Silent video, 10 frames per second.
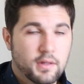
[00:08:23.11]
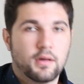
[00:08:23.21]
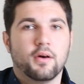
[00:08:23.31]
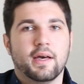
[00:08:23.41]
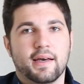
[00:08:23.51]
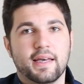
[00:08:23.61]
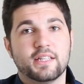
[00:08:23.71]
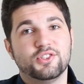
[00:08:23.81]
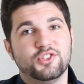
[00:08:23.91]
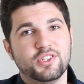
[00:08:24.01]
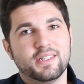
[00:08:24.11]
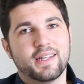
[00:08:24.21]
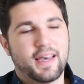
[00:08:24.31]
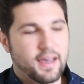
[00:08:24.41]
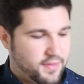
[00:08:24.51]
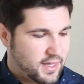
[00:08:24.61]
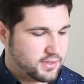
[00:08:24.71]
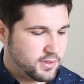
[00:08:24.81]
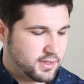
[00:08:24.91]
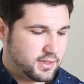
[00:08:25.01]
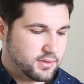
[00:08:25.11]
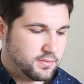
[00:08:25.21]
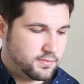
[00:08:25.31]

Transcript: Oh yeah, it's G to F, that's what it is.